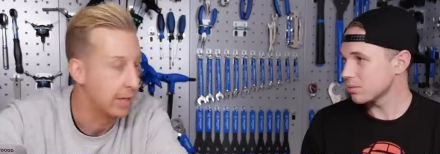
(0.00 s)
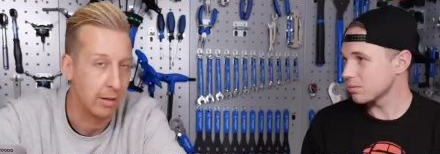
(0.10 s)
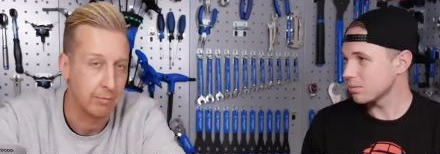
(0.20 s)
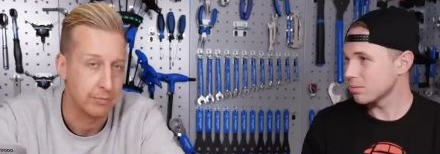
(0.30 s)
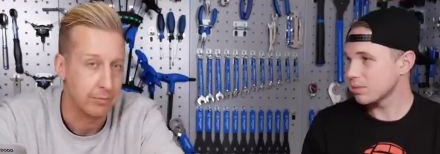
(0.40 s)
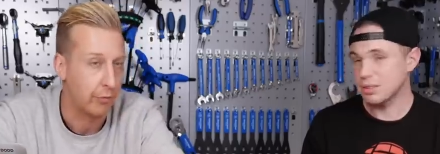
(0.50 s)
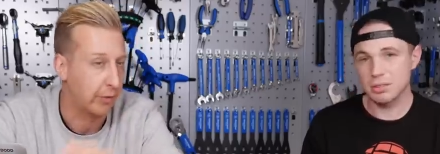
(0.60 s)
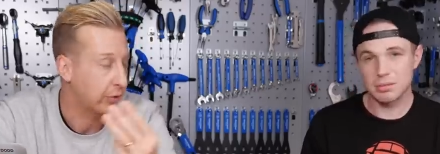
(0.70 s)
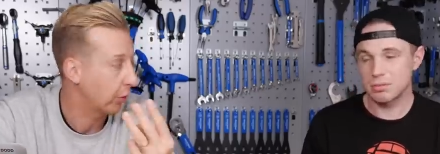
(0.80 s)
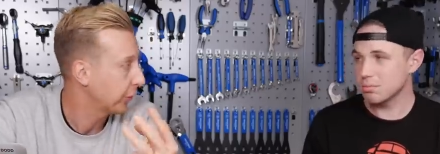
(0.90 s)
Speaker 1: Yeah,
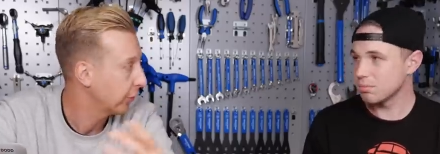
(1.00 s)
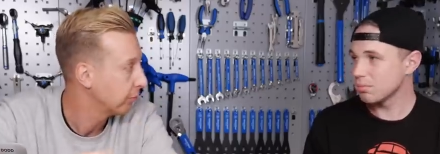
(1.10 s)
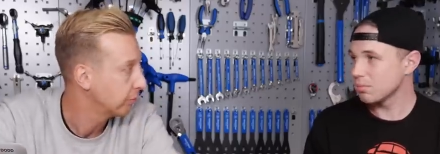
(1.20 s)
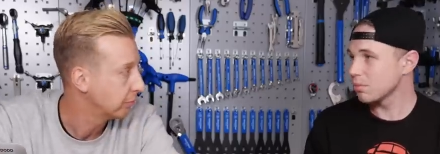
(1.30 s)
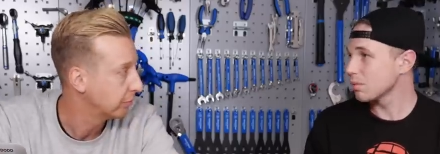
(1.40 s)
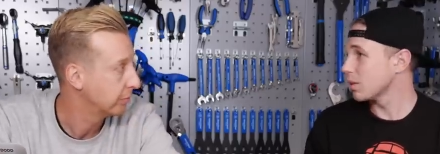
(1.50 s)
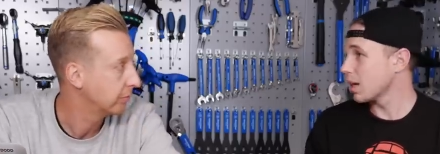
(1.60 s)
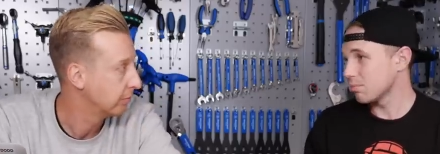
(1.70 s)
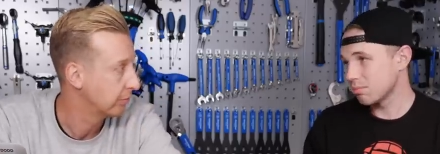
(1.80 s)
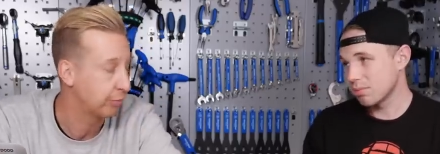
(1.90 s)
three cross.
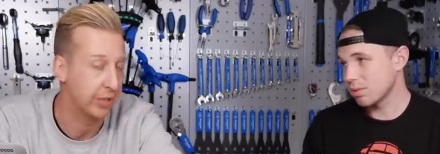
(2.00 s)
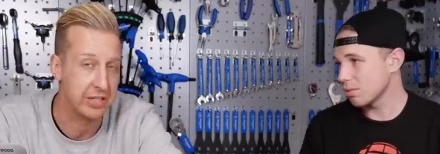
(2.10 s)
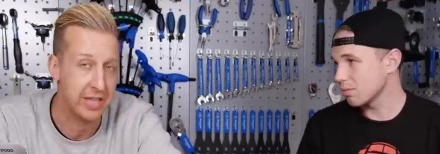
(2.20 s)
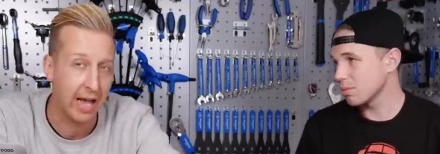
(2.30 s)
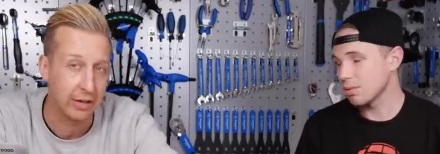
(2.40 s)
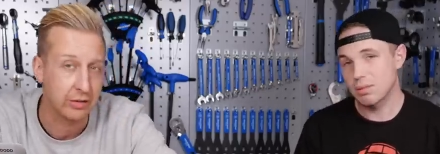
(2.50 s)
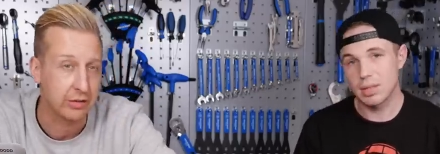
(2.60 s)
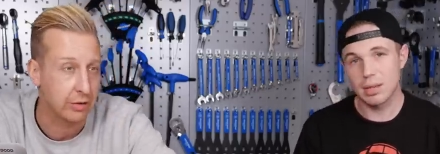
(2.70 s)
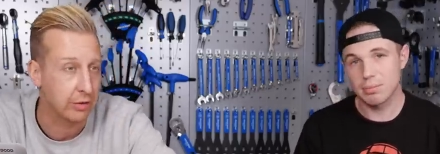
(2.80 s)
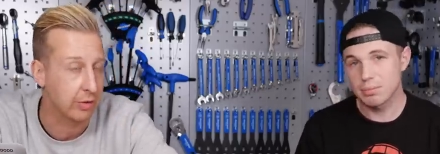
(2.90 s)
Yeah, pretty standard to
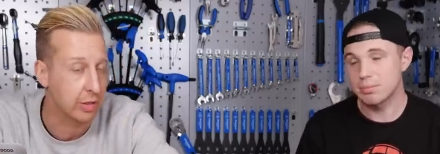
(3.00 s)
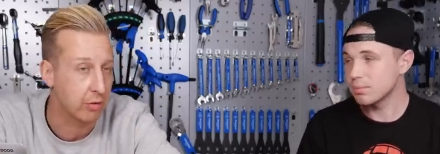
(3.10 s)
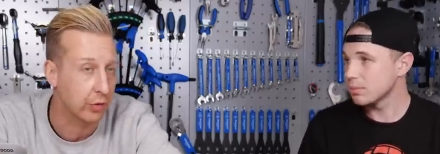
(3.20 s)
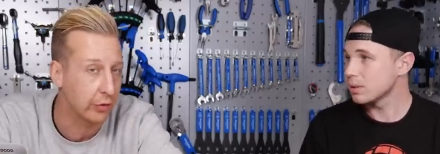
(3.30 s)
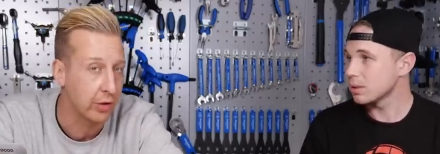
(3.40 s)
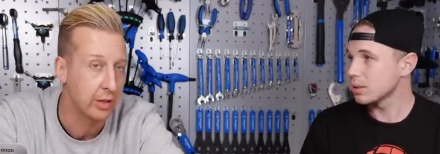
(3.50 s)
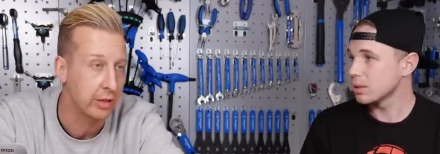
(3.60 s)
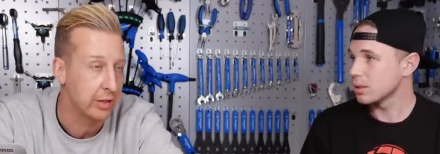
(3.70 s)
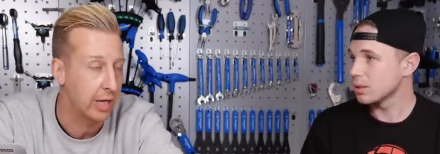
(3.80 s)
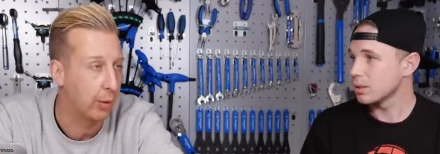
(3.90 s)
yeah. do three cross.
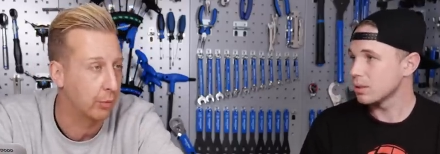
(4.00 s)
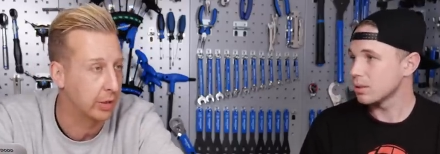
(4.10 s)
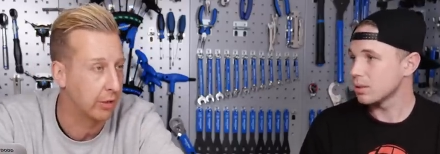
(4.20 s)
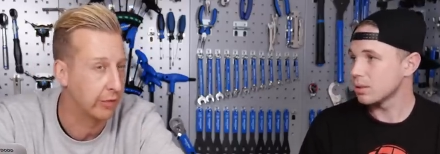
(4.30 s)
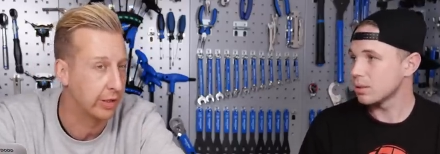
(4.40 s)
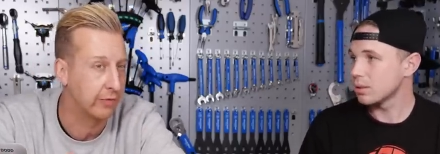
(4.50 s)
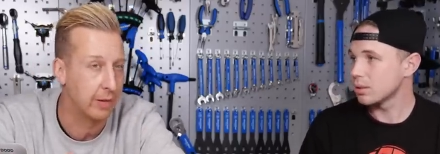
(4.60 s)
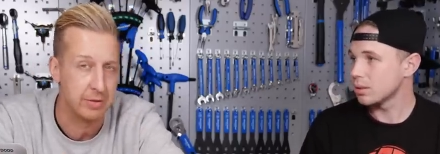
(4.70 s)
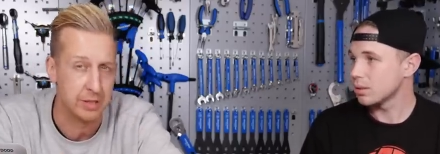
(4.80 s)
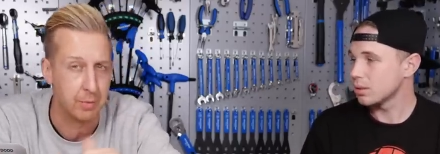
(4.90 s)
Yeah, I wouldn't go for any
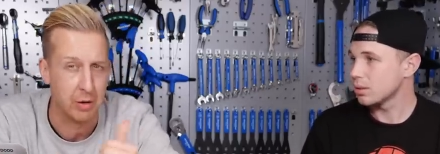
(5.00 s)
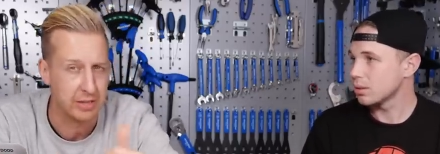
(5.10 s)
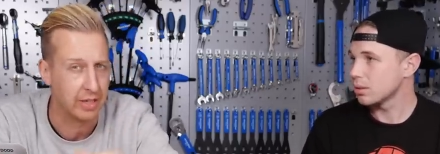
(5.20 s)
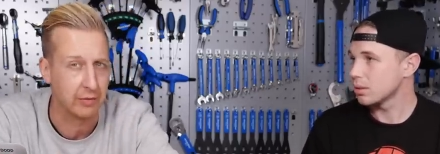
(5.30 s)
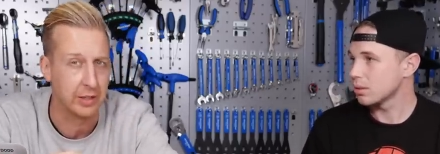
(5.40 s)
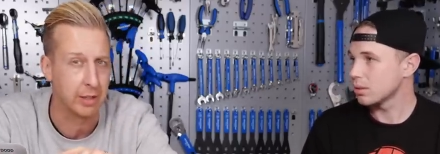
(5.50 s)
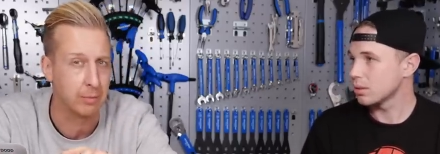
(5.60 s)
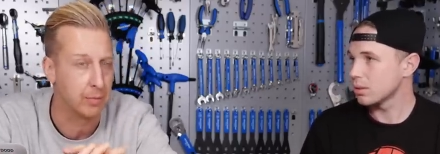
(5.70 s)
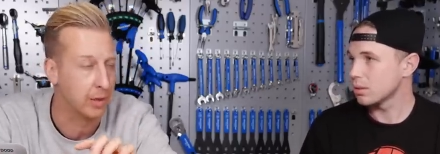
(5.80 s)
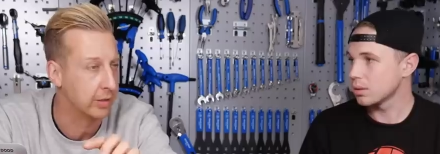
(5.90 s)
flimsy spokes. Definitely
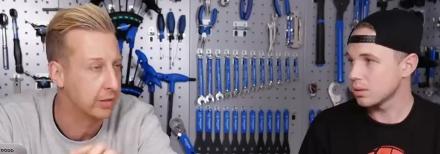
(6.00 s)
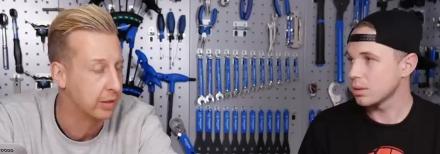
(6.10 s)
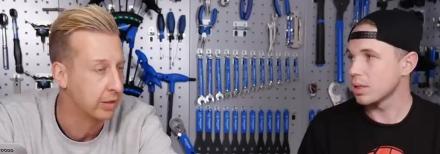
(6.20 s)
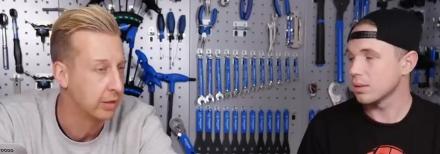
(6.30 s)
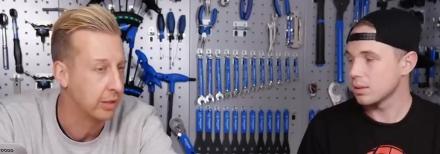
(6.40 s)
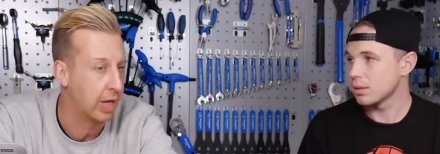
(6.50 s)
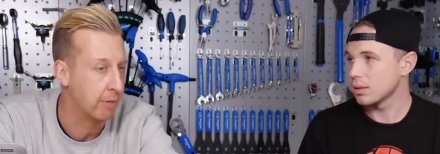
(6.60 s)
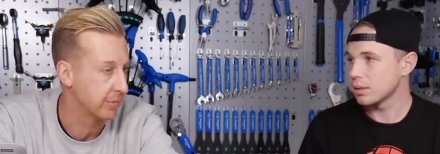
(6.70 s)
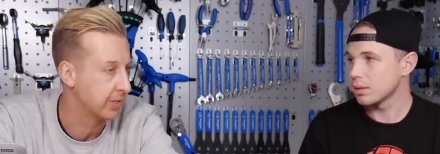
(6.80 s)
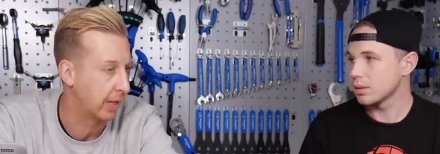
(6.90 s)
double butted. Yeah,
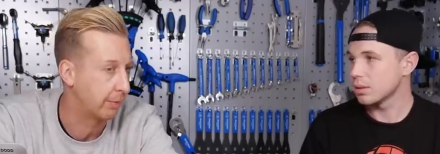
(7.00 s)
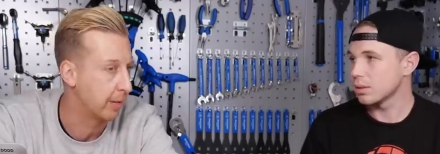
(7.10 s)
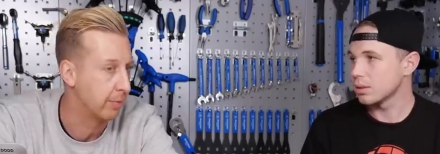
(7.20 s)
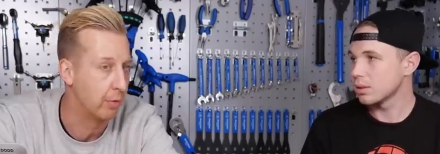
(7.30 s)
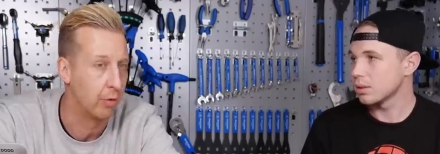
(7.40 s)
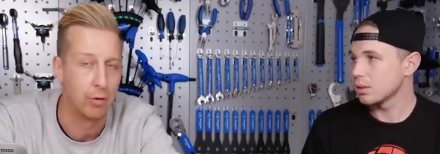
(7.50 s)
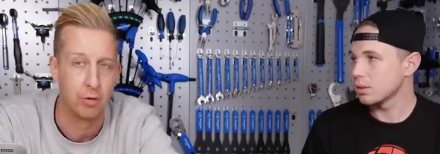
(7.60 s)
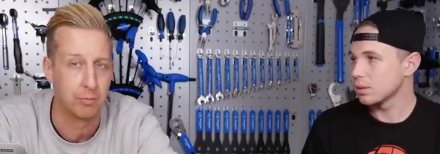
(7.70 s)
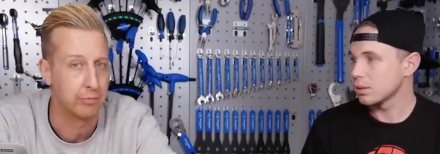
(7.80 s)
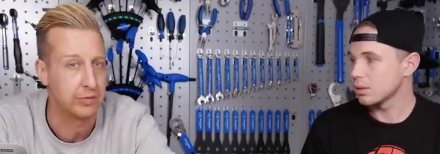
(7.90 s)
um, Sapim
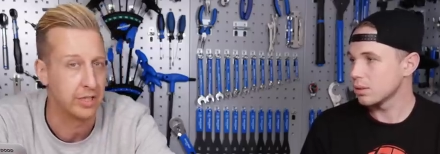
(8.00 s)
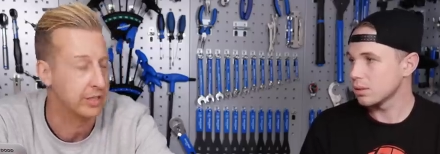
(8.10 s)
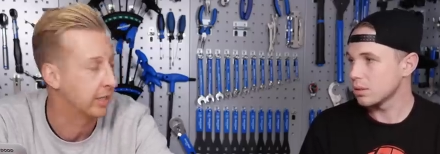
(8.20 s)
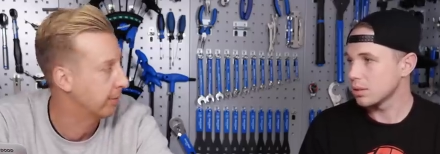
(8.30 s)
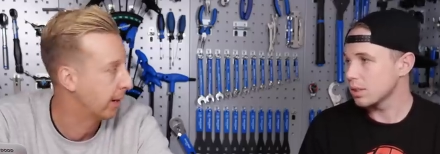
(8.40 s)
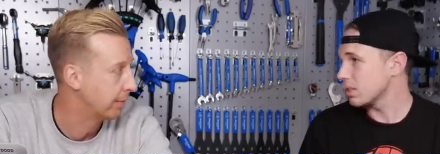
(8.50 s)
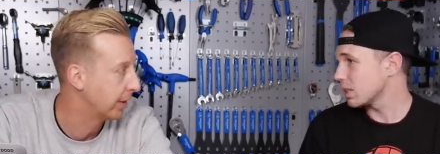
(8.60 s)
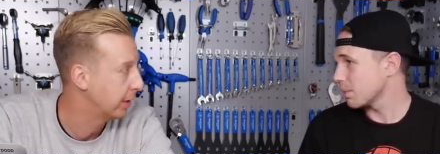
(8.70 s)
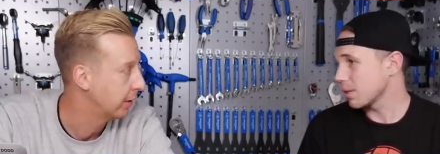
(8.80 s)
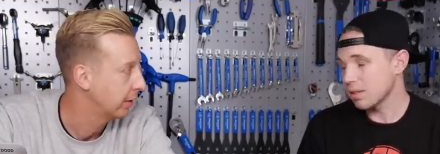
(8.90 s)
or D T
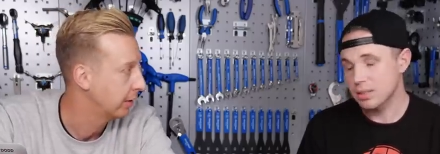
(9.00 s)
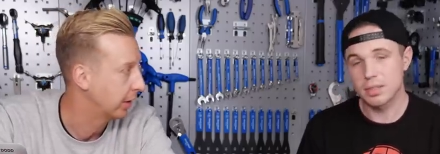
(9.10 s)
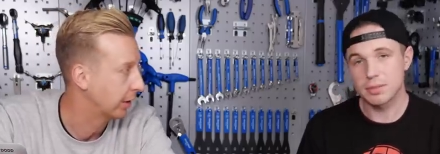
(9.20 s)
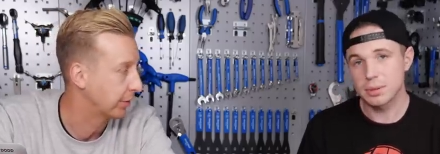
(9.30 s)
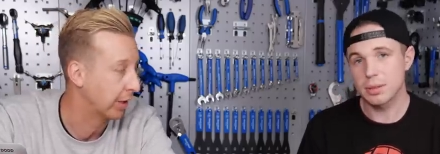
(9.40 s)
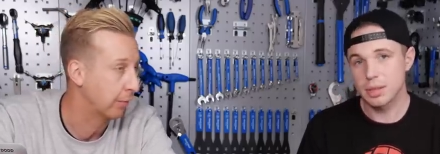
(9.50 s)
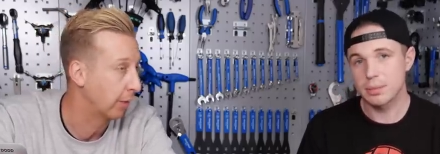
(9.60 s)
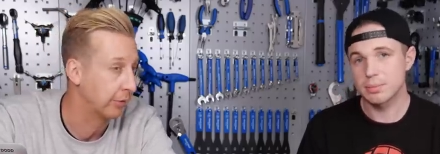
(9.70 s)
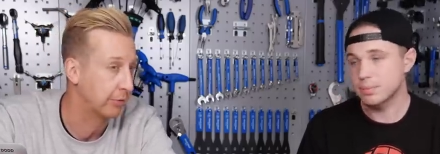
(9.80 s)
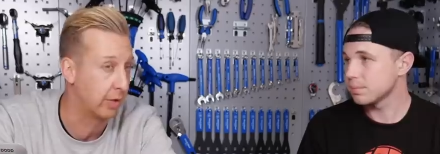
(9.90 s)
maybe. D T I don't
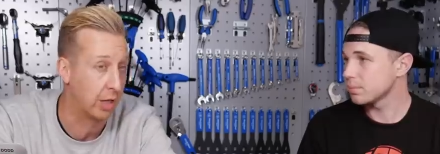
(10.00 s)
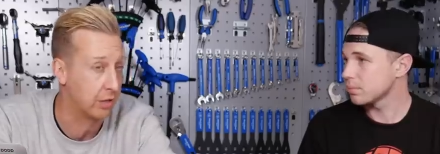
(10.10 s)
know. Yeah. The